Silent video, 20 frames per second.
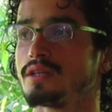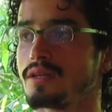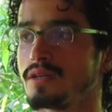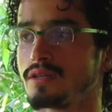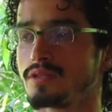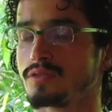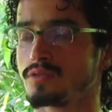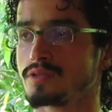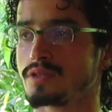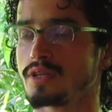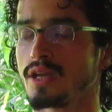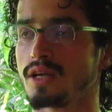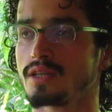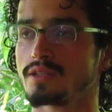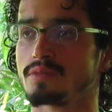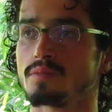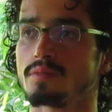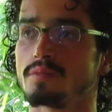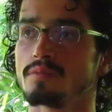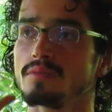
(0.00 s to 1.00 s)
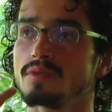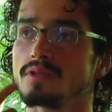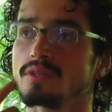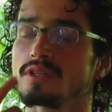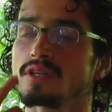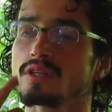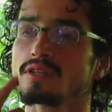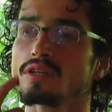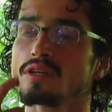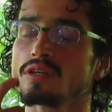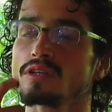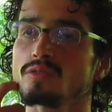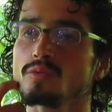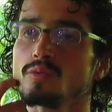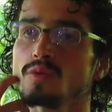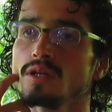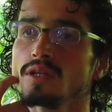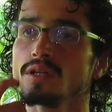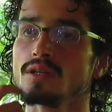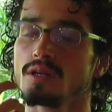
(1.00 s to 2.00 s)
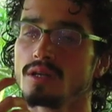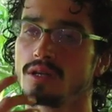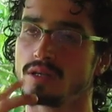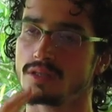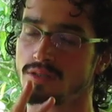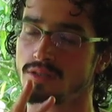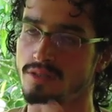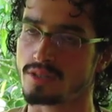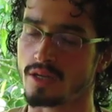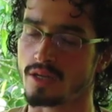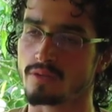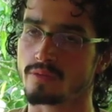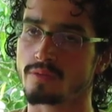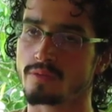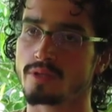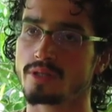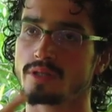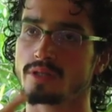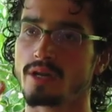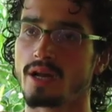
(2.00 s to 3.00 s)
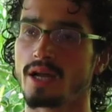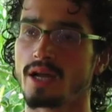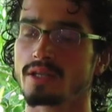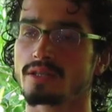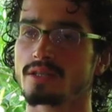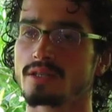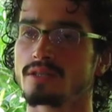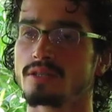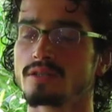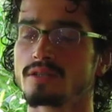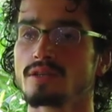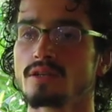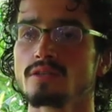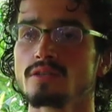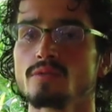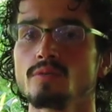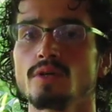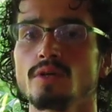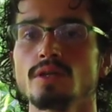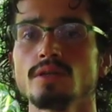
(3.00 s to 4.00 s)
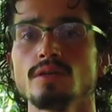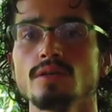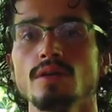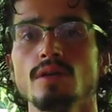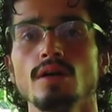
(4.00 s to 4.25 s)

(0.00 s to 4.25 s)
enthusiasm. The third one, second one, rakta. The third one